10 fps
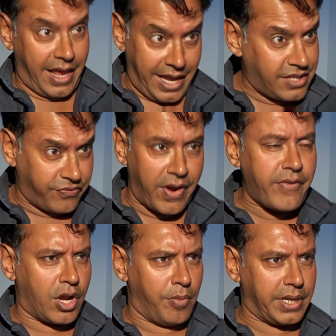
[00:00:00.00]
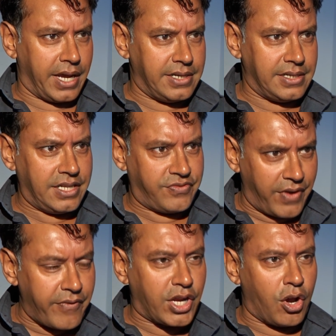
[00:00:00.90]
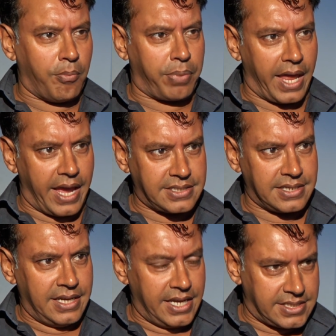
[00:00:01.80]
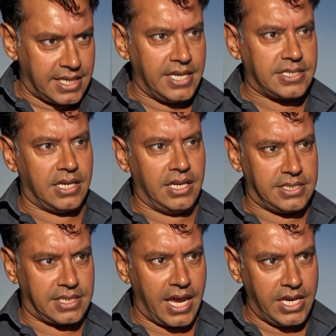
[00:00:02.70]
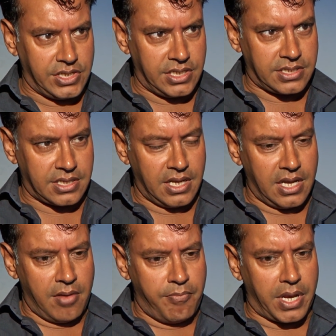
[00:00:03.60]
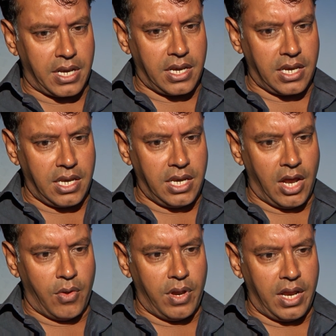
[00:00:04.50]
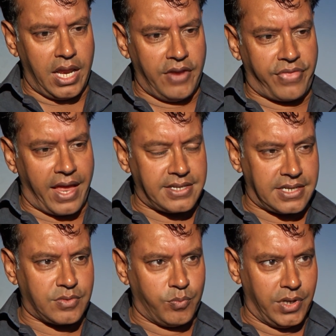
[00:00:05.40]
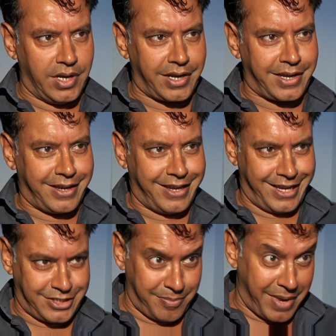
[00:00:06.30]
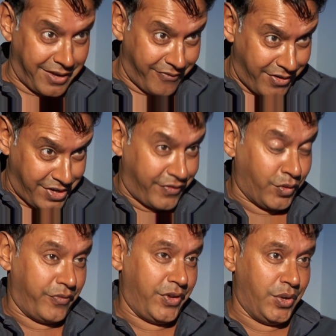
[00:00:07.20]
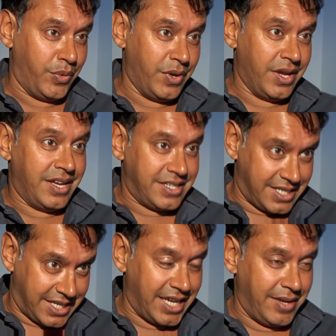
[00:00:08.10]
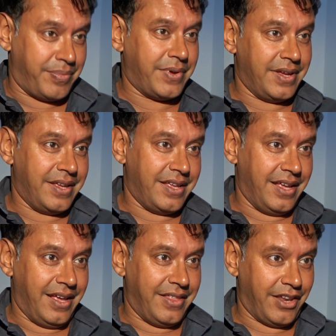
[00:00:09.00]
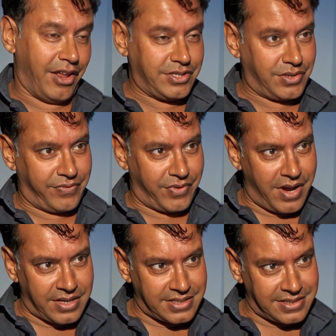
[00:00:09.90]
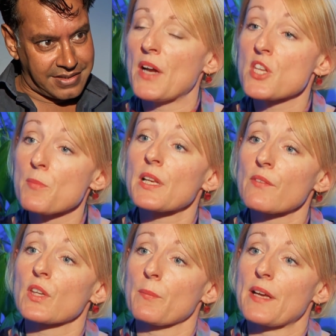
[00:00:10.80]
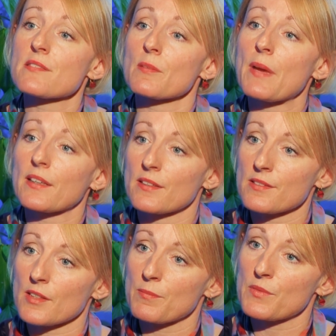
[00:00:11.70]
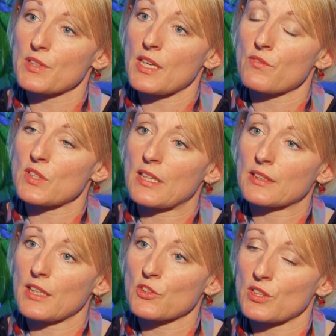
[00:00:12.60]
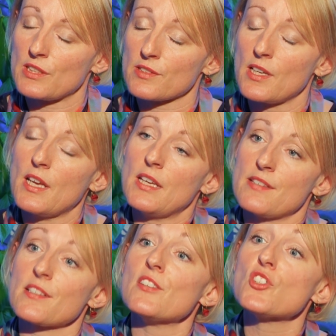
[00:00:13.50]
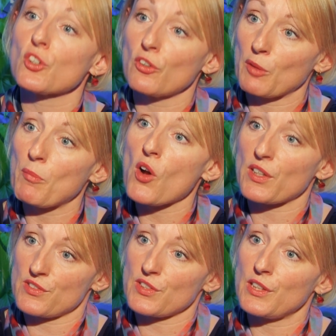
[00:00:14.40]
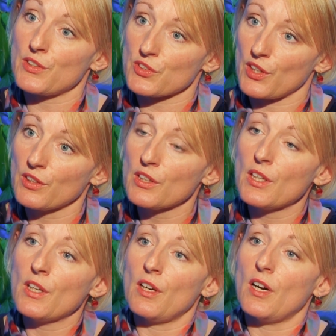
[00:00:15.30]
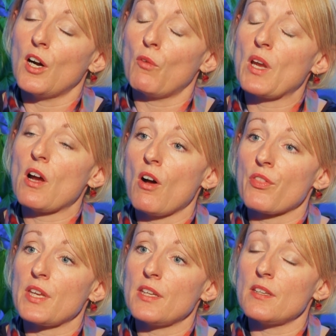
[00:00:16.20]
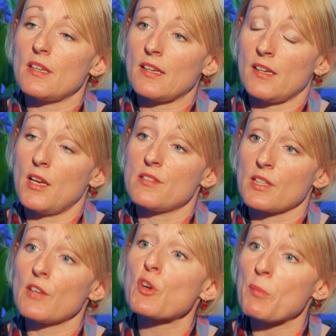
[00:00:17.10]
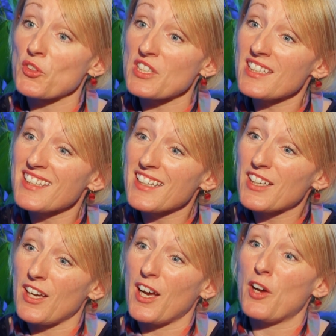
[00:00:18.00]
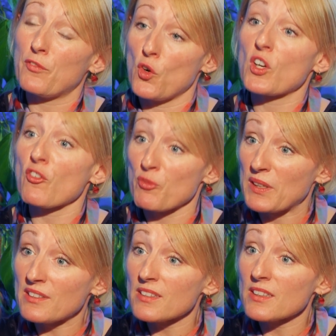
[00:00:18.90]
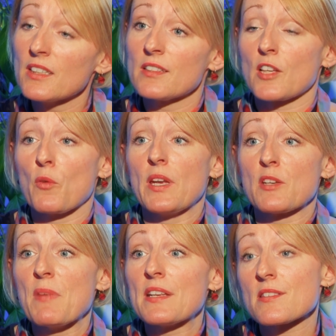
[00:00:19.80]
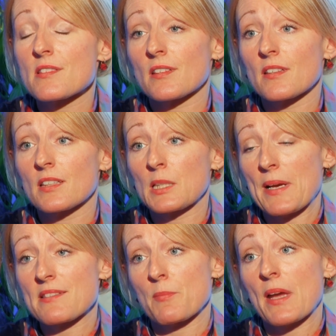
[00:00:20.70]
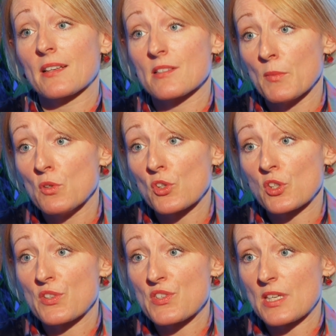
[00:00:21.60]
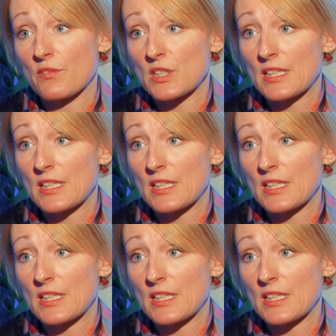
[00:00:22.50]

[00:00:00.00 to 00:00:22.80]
It's very complicated. It's very complex. It's in its early stages. But, you know, if that doesn't work, it's going to make it very difficult for you to keep the lights on for us. do believe the capacity mechanism, CFD allocation, is an enduring market solution. We are the delivery body for government, so we administer the capacity mechanism auction, the CFD